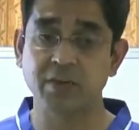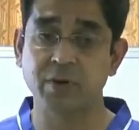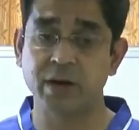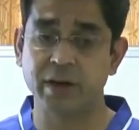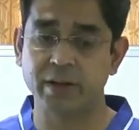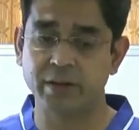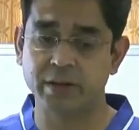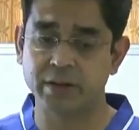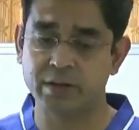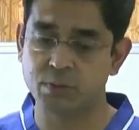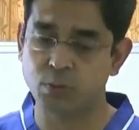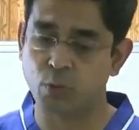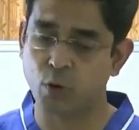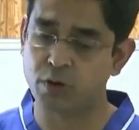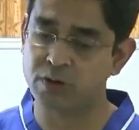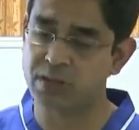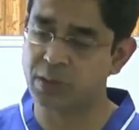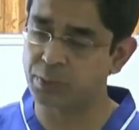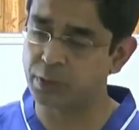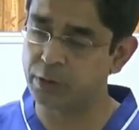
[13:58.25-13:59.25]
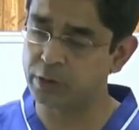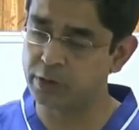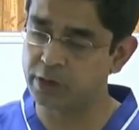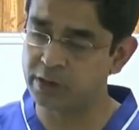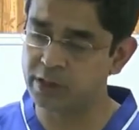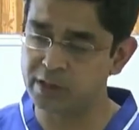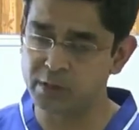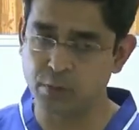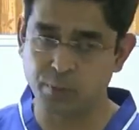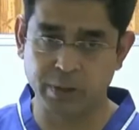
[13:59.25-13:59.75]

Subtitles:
where there is more subcutaneous